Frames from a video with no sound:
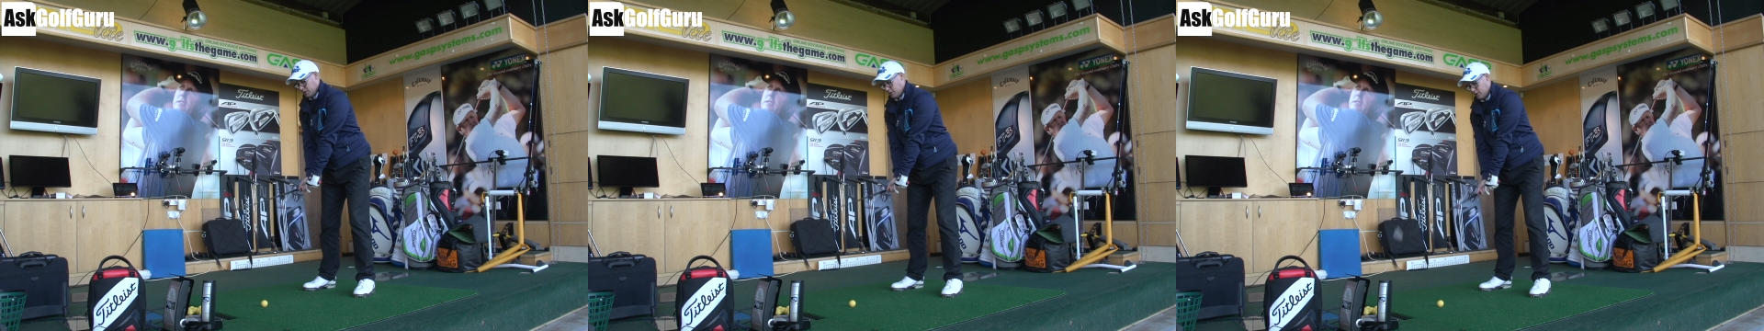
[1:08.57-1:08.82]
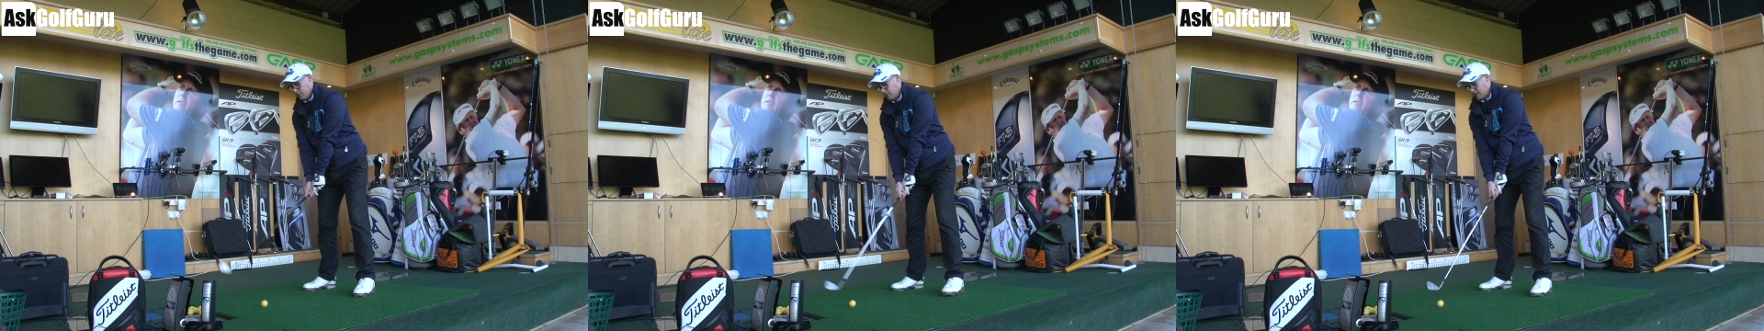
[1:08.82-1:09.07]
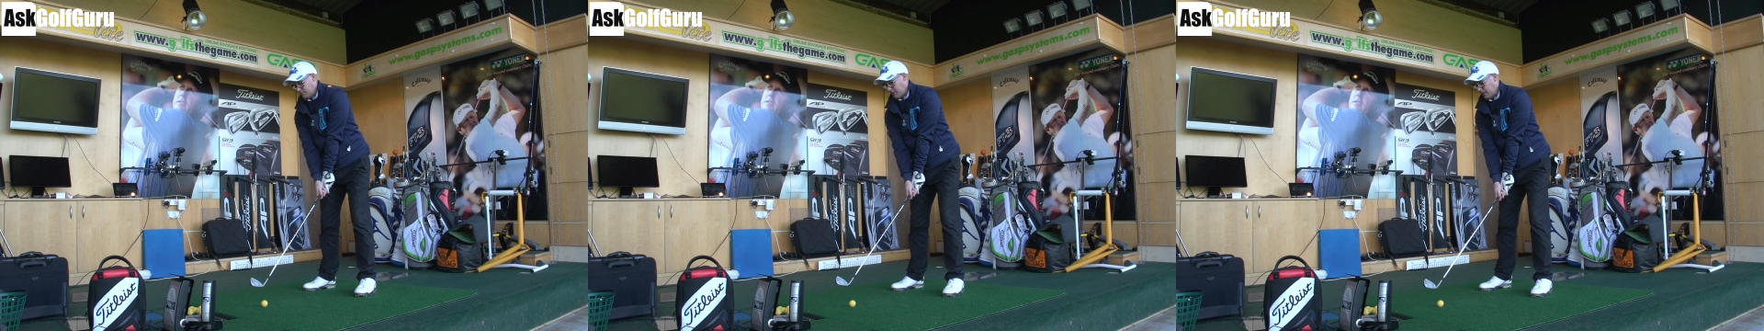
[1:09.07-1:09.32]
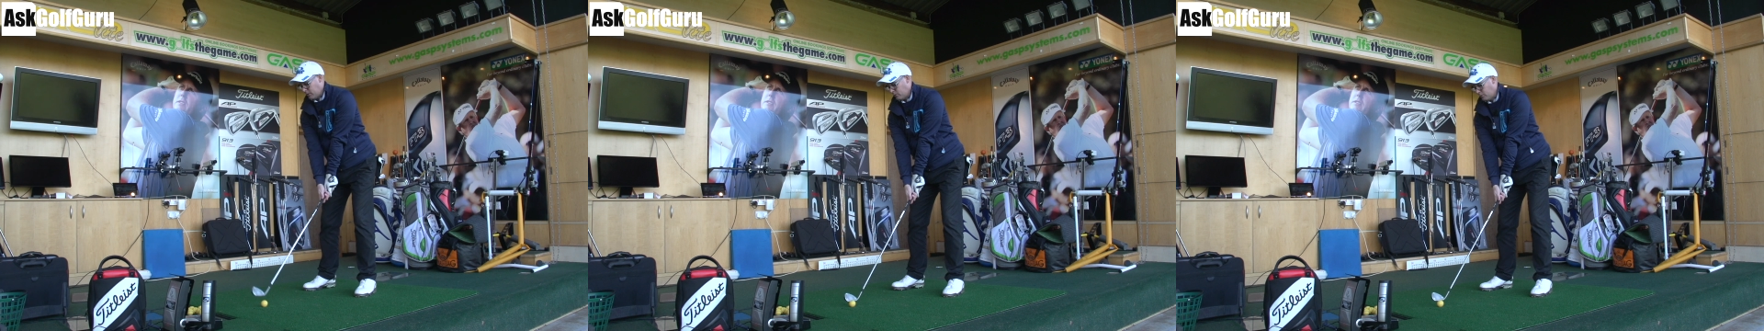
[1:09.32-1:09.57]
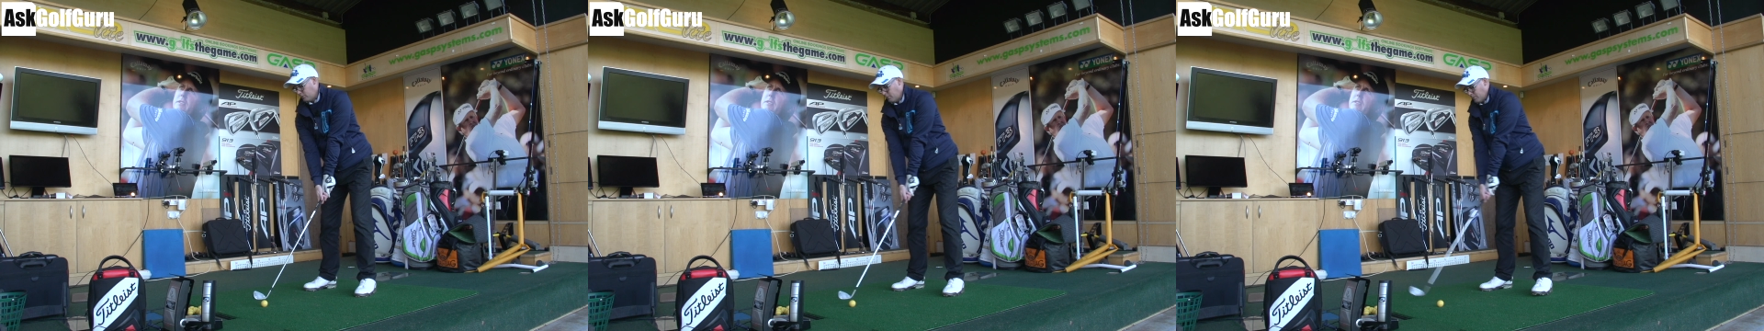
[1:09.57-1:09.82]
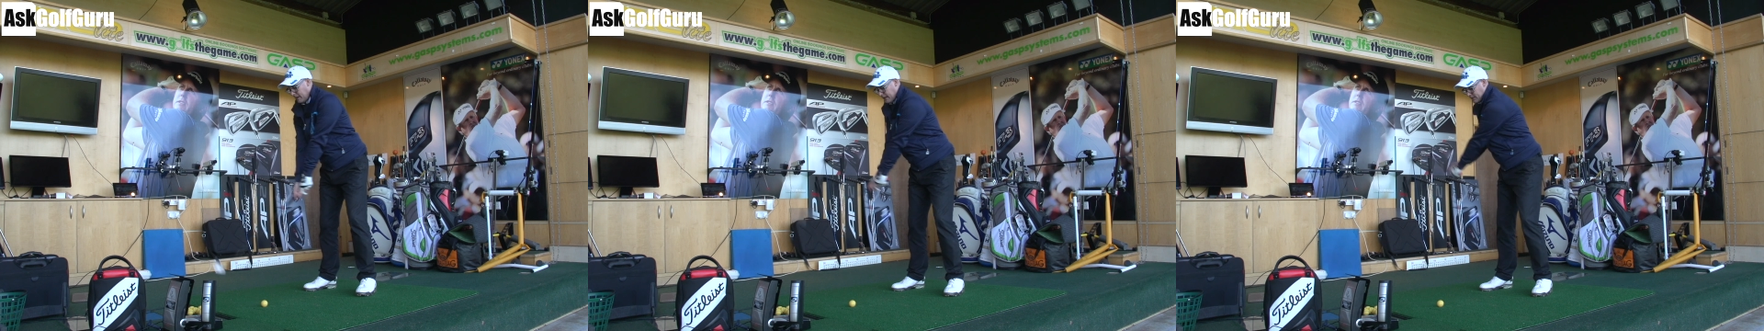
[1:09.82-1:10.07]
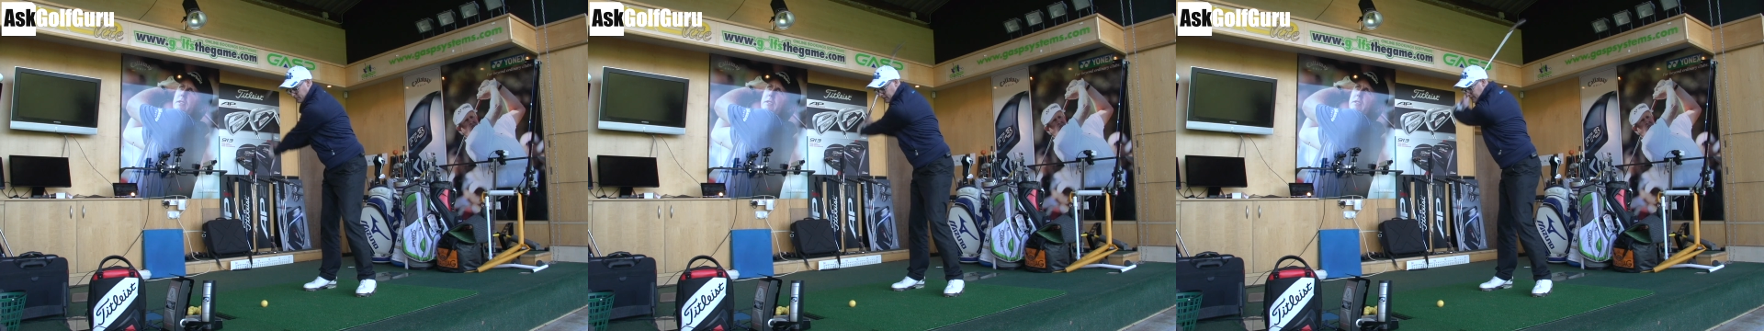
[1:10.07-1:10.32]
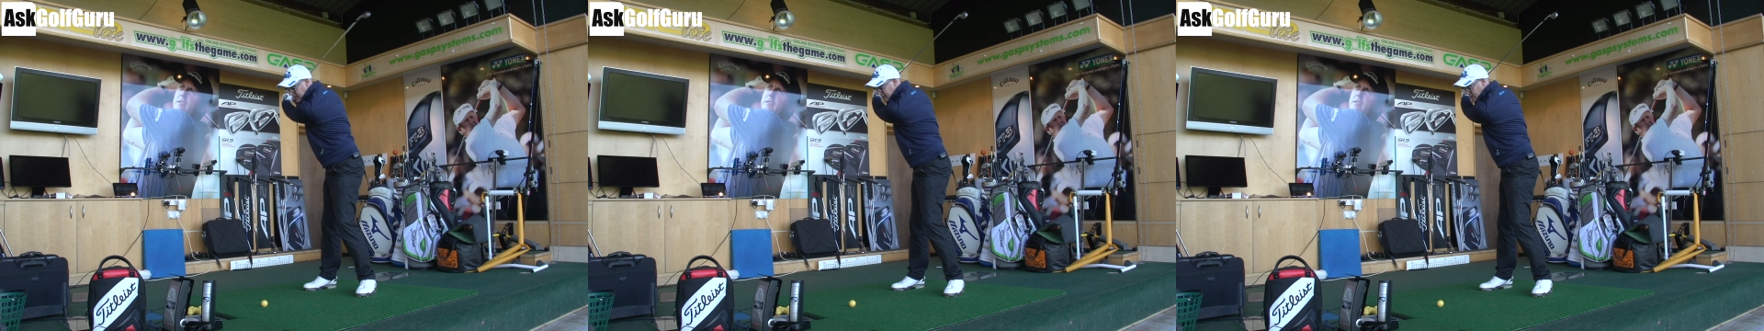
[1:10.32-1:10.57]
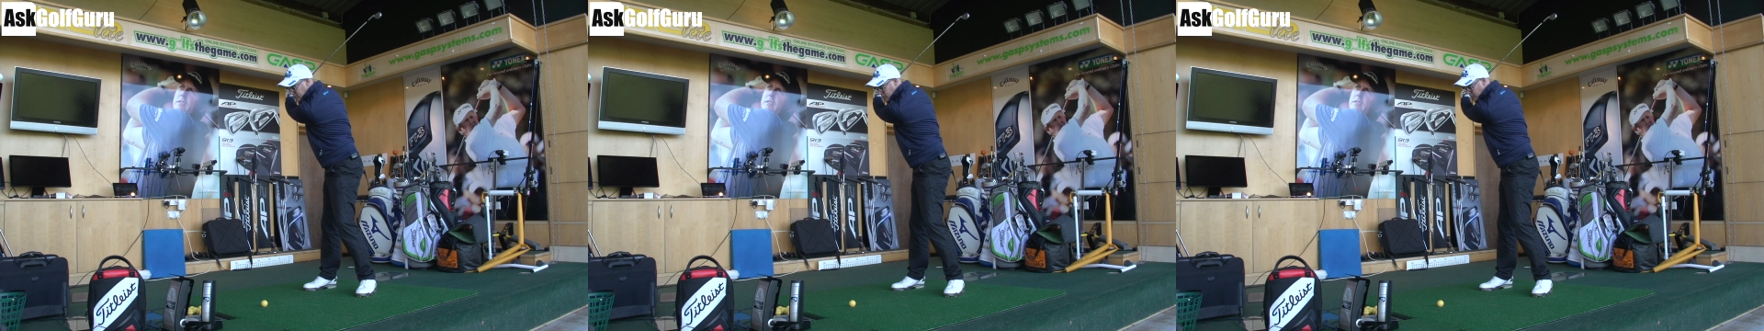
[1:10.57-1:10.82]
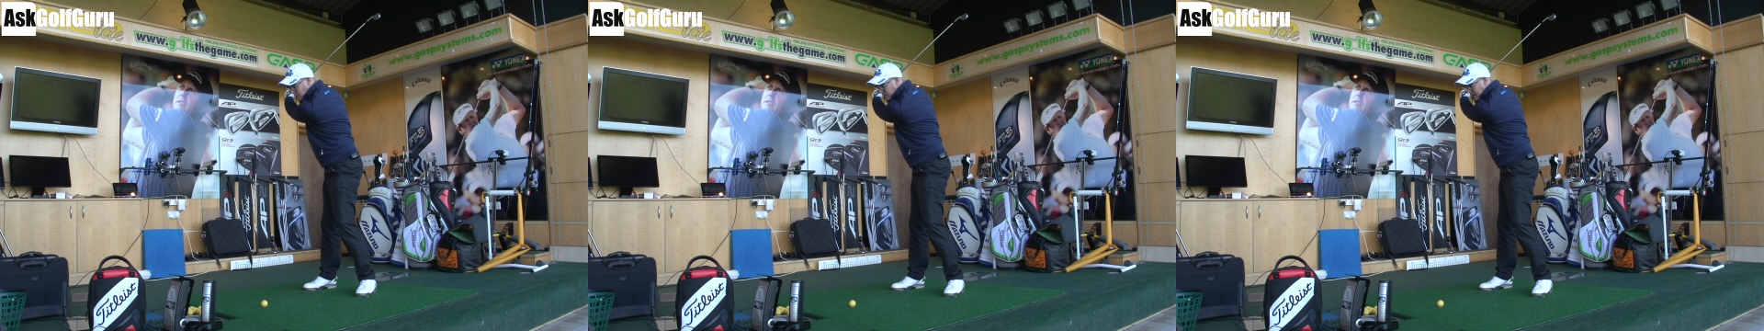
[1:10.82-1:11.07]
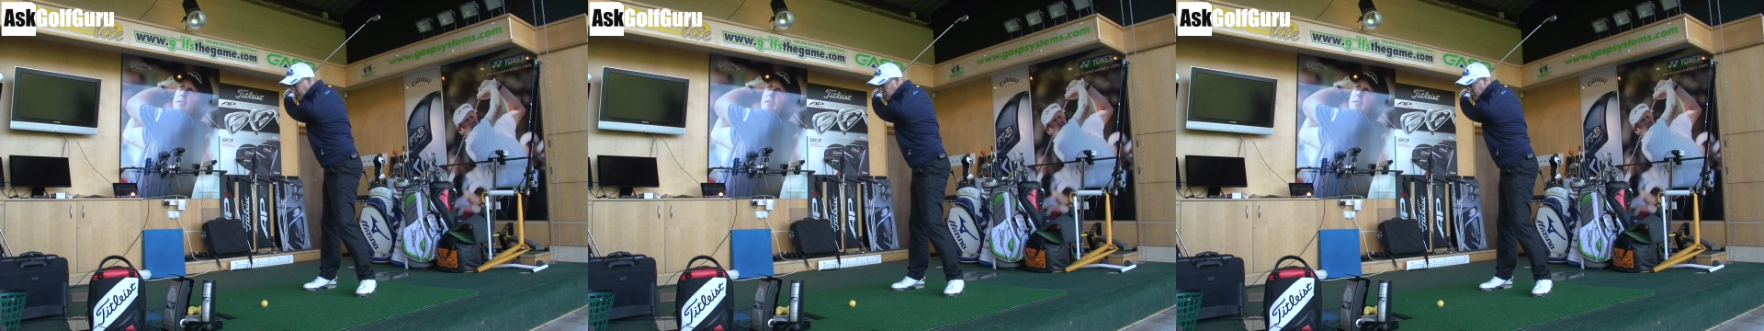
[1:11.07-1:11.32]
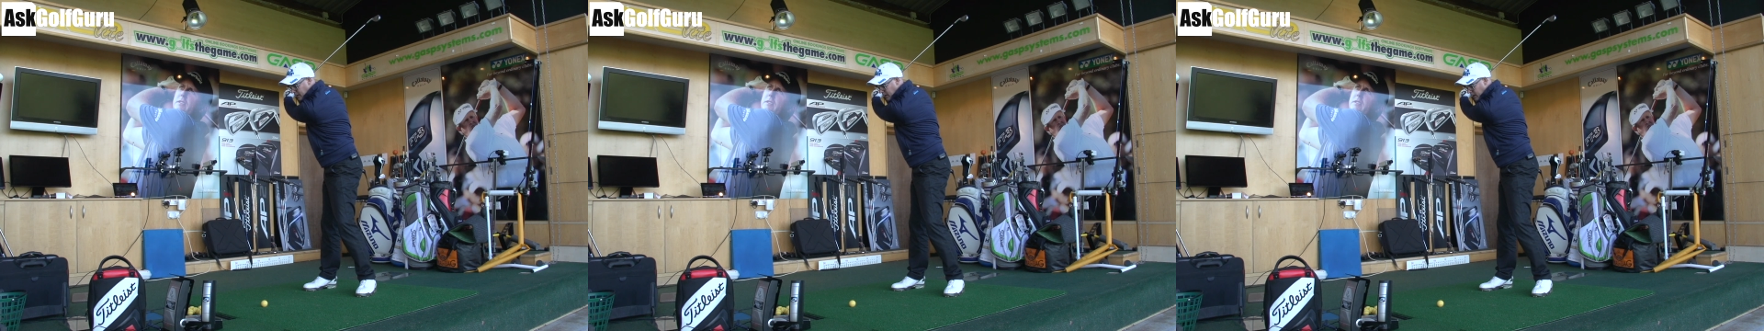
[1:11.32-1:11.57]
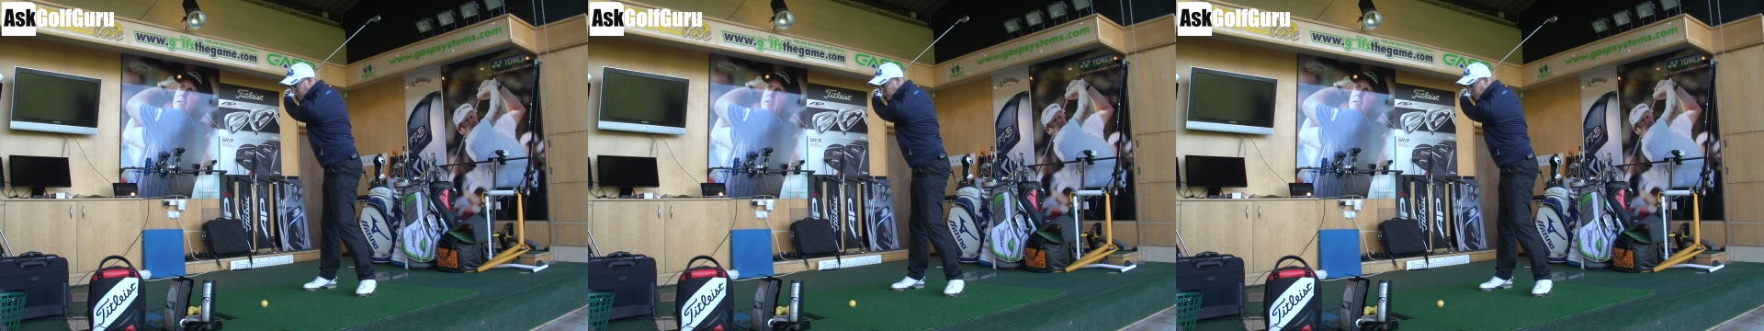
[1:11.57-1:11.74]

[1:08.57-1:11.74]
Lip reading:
[unreadable: no face in view]